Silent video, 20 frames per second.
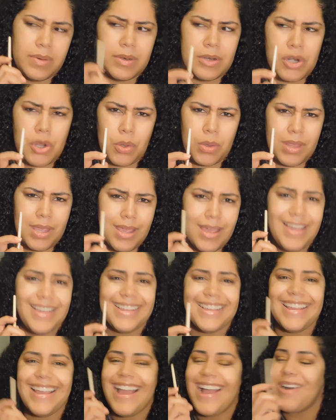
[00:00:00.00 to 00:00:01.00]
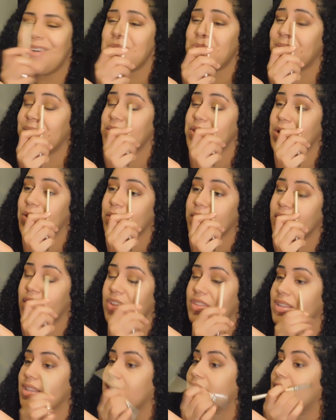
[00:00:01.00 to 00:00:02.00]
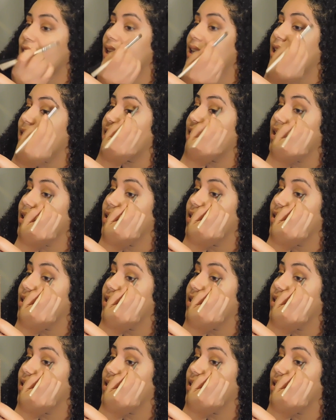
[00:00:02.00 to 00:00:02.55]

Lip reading: Noli. I'm gonna put Noli on the lid